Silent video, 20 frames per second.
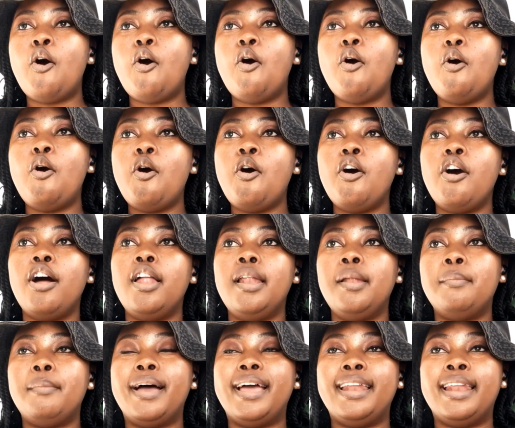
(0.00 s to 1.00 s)

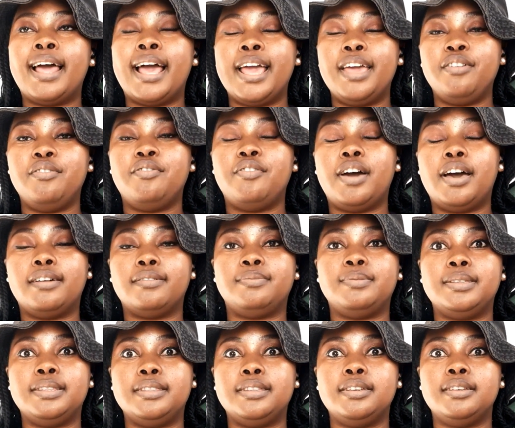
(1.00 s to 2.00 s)
all my life I've
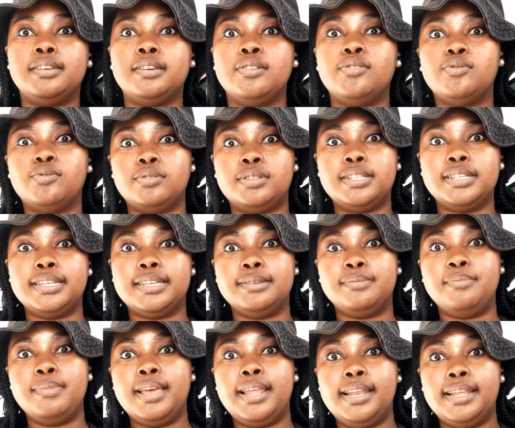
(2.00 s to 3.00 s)
been thinking ukuthi
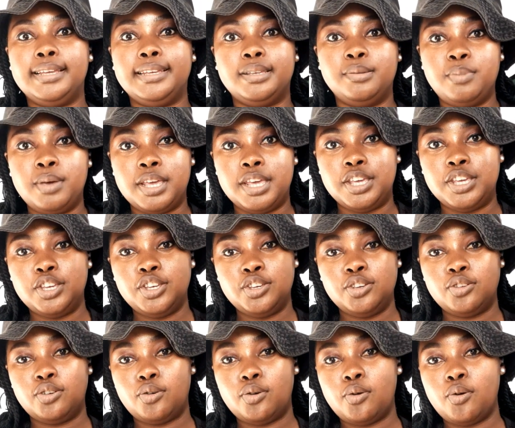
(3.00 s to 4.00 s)
ngimele ngibe a
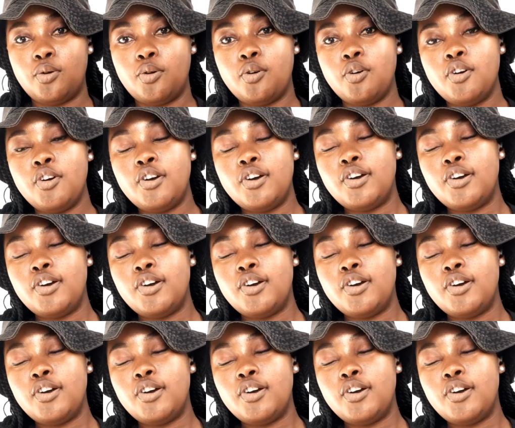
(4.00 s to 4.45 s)
hero,